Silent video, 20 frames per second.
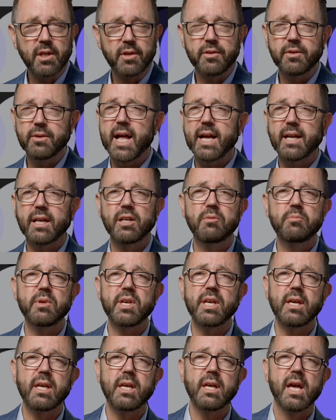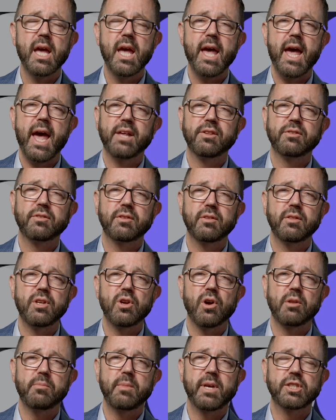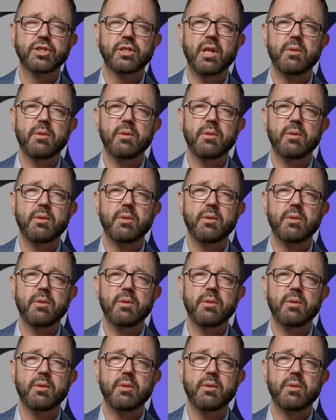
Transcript: they're not going to be as the automation